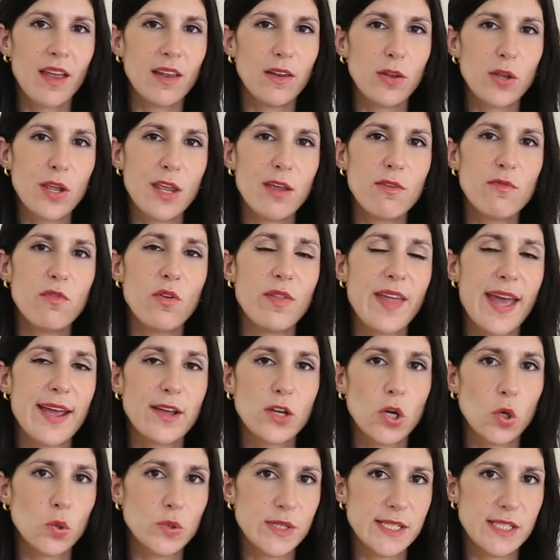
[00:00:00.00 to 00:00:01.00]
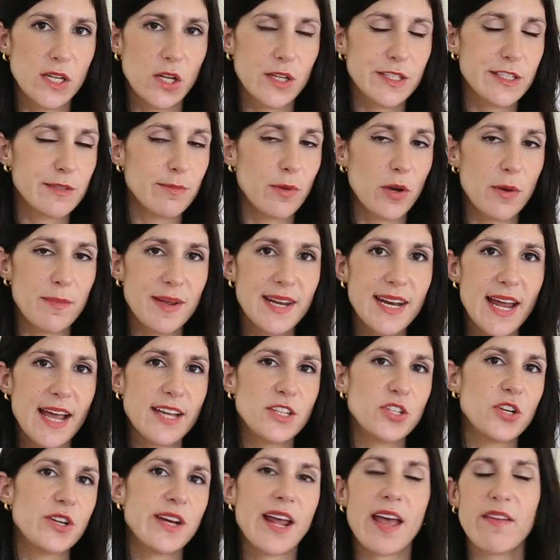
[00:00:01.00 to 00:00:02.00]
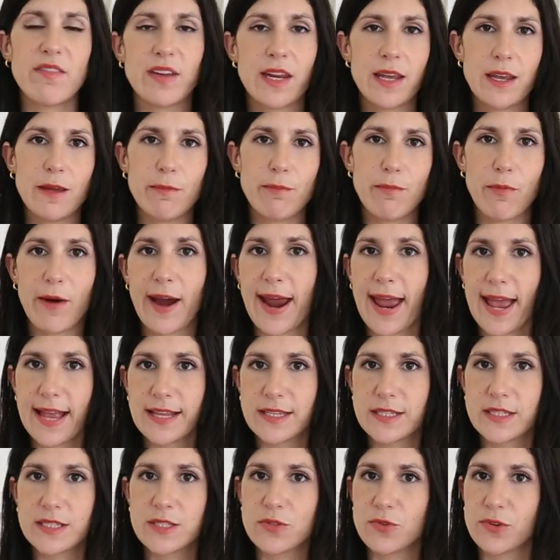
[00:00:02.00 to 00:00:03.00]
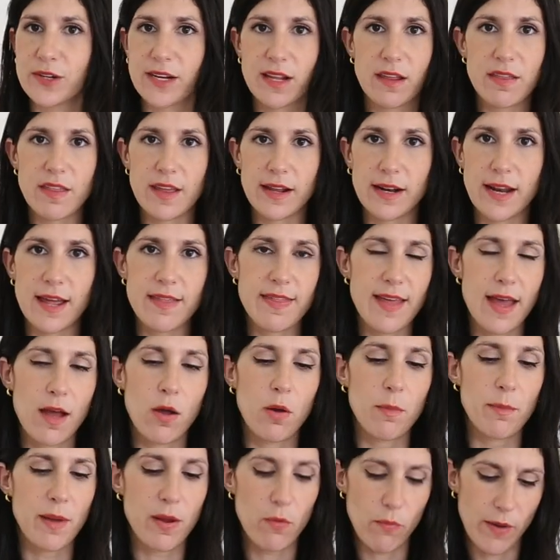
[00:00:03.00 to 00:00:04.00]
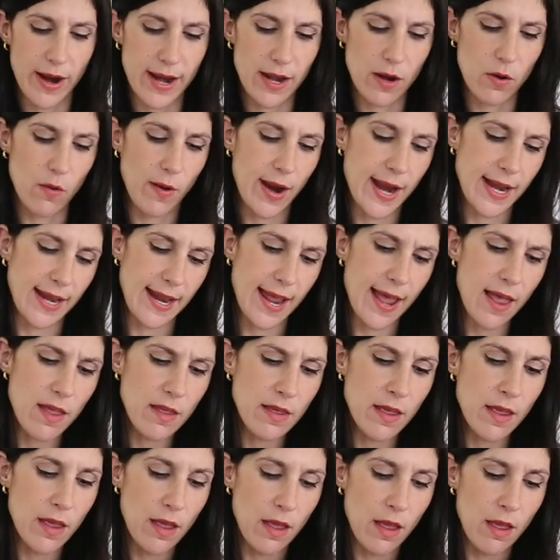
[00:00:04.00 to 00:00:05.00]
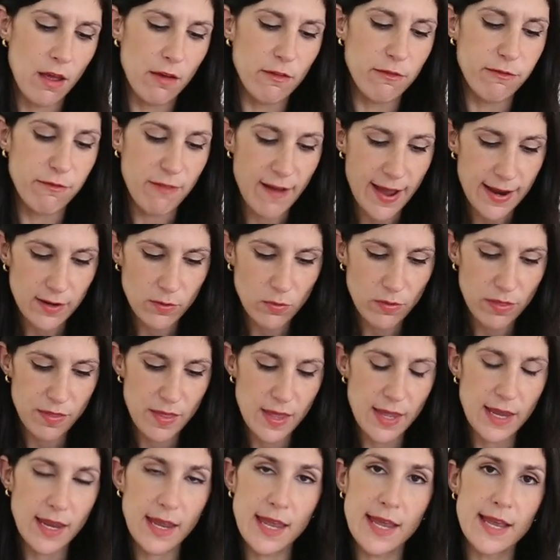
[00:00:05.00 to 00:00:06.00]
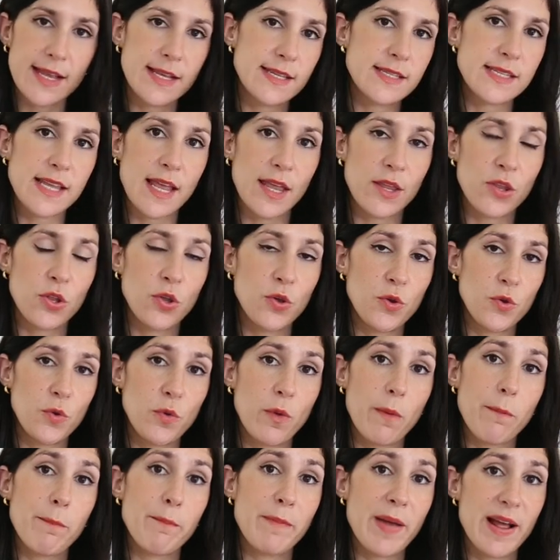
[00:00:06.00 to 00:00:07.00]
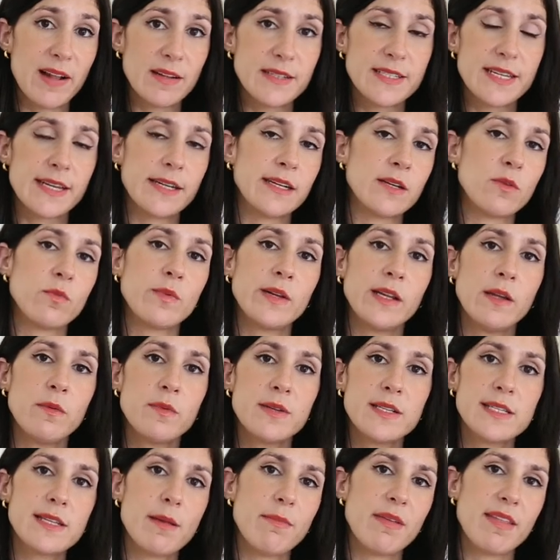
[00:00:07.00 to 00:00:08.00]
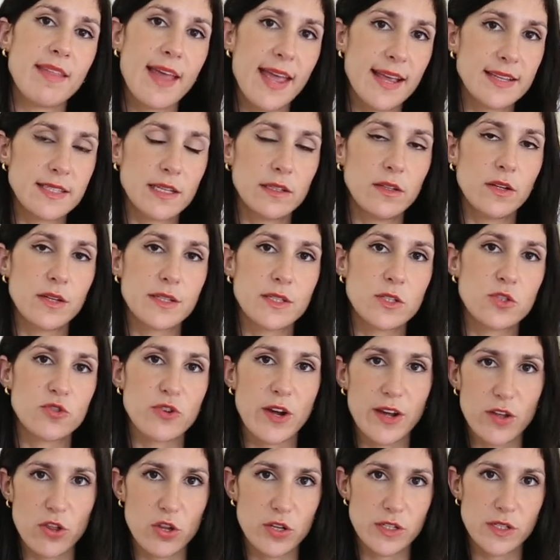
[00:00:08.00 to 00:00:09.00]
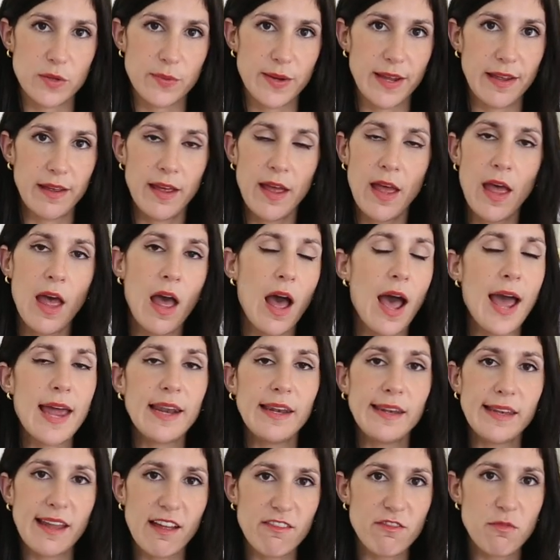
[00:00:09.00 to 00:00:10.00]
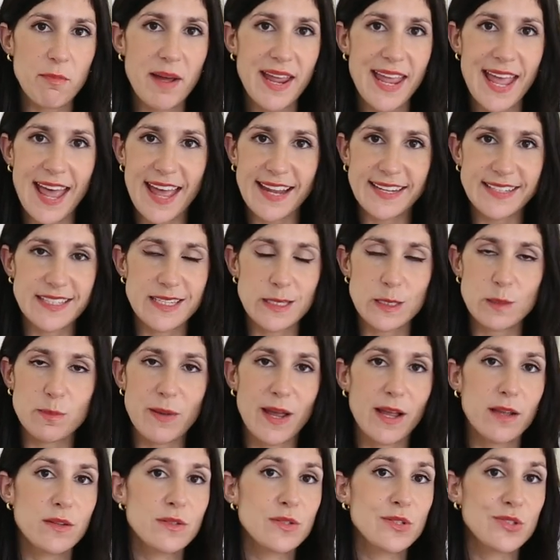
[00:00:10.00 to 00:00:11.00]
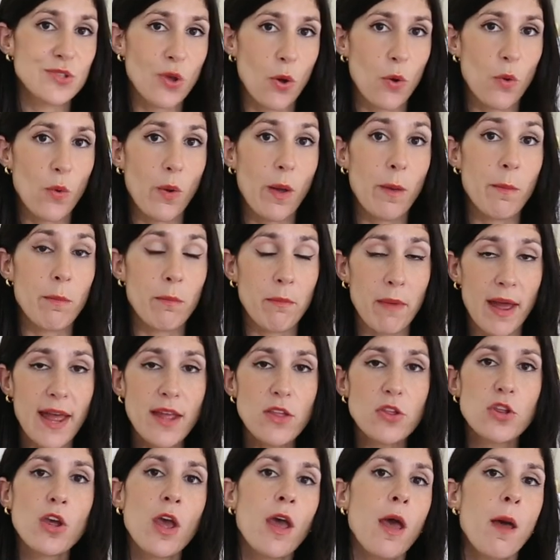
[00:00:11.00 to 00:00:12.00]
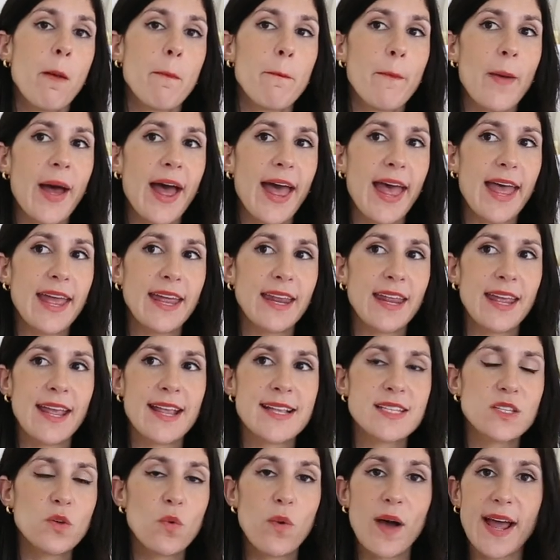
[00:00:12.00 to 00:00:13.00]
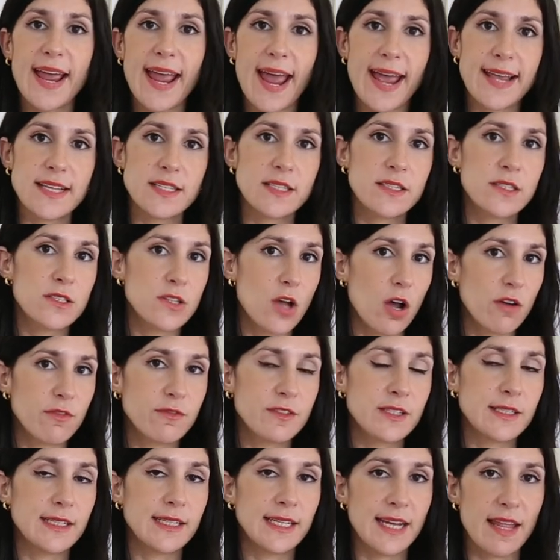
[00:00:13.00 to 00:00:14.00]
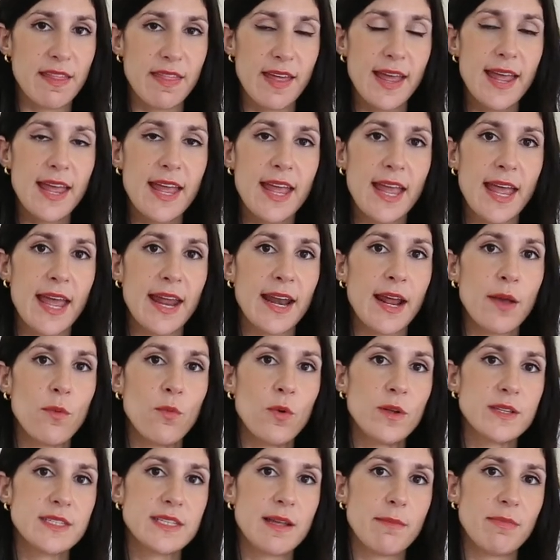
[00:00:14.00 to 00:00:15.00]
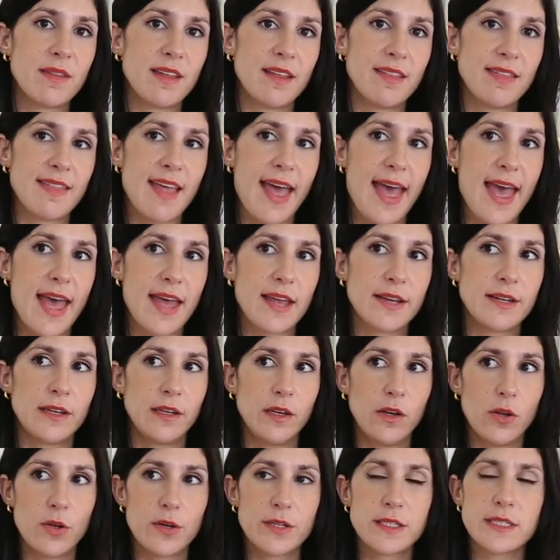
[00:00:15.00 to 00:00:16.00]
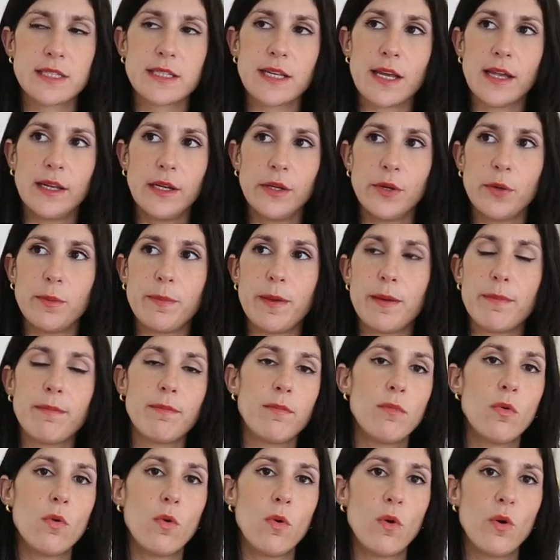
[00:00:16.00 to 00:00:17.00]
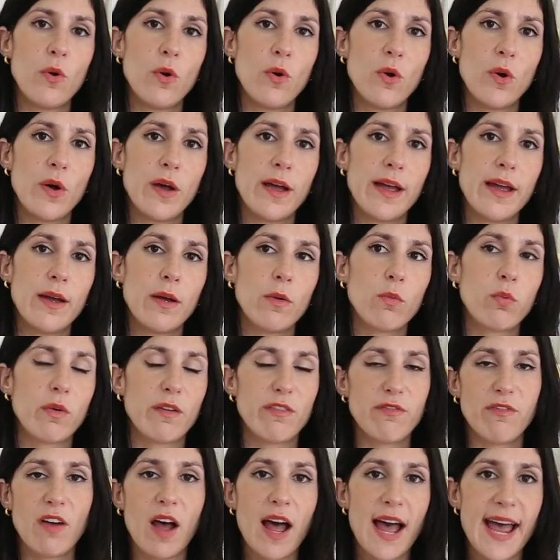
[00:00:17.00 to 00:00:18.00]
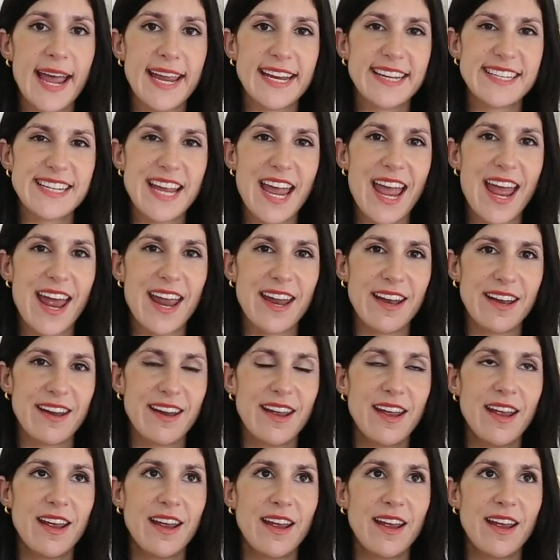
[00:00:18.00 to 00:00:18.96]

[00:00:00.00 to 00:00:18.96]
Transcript: looking for that Goldilocks moment. I don't have any brands or anything like that on my radar right now. Final thing is a new belt, and I really want something that has a lot of structure to it. I love my Anderson's belt so much, but it's quite a soft leather, and I want something that looks a little bit more refined and